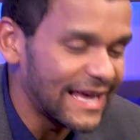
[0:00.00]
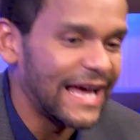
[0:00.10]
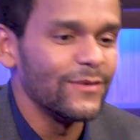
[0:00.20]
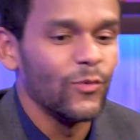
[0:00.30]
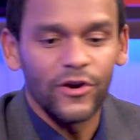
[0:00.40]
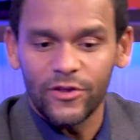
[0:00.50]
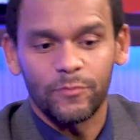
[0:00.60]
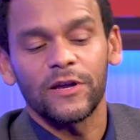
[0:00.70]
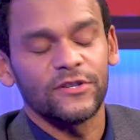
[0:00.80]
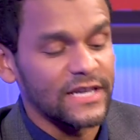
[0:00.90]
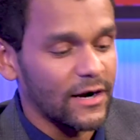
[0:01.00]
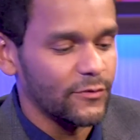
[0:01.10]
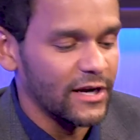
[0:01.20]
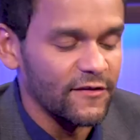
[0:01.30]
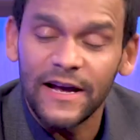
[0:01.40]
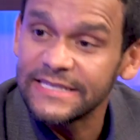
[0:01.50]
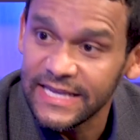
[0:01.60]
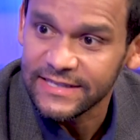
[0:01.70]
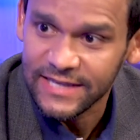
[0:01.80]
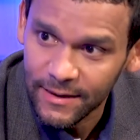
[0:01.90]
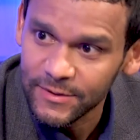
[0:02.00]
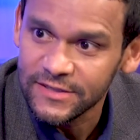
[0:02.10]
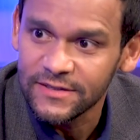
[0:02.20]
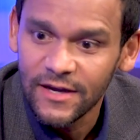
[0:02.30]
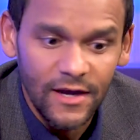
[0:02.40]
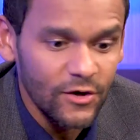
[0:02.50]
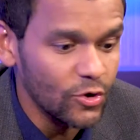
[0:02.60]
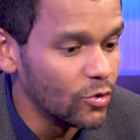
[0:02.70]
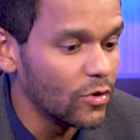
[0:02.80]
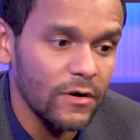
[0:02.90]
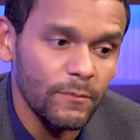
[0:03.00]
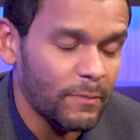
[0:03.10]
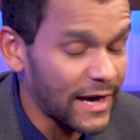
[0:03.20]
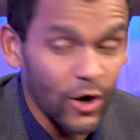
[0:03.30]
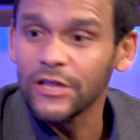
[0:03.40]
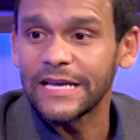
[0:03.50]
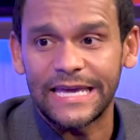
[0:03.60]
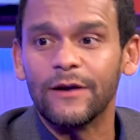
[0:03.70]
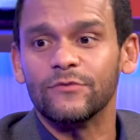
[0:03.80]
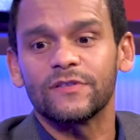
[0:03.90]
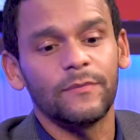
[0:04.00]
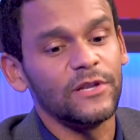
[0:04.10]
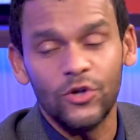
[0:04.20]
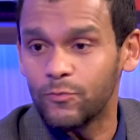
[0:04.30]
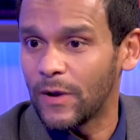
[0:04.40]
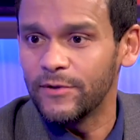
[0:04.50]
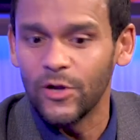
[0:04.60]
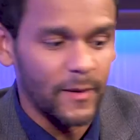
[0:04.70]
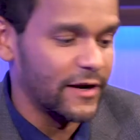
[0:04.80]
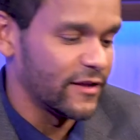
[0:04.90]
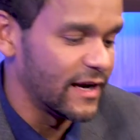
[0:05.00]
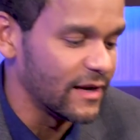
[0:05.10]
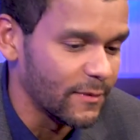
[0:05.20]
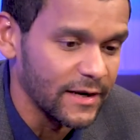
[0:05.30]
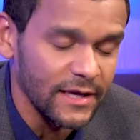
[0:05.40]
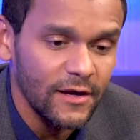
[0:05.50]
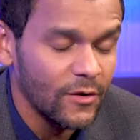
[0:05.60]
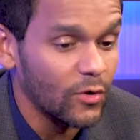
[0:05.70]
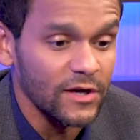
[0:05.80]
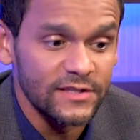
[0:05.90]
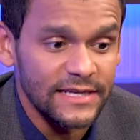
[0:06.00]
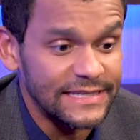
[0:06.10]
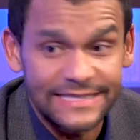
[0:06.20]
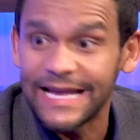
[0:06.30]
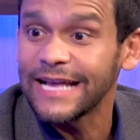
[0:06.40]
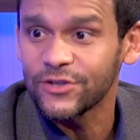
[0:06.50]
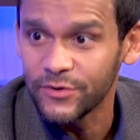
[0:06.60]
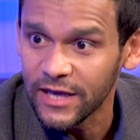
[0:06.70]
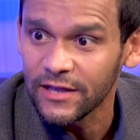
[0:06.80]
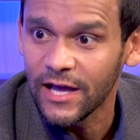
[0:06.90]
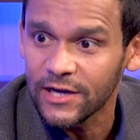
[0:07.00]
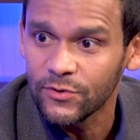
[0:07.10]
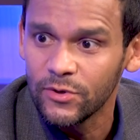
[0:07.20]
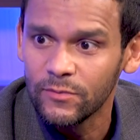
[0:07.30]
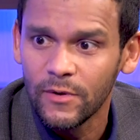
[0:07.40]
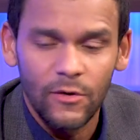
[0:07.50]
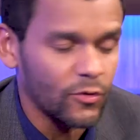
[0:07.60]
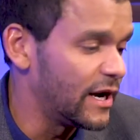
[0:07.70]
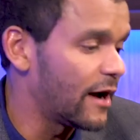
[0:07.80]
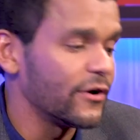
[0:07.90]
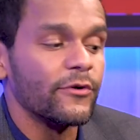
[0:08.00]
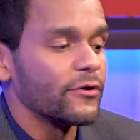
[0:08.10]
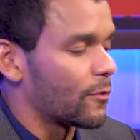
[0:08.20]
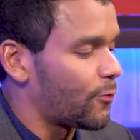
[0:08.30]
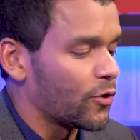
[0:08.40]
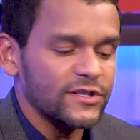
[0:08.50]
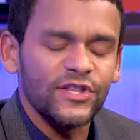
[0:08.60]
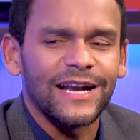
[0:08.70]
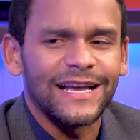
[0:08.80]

and one of the players he got rid of, Isaiah Thomas, who, by all accounts, I mean, you probably know better than anybody, was a disaster in that locker room. Yeah. We're now hearing reports that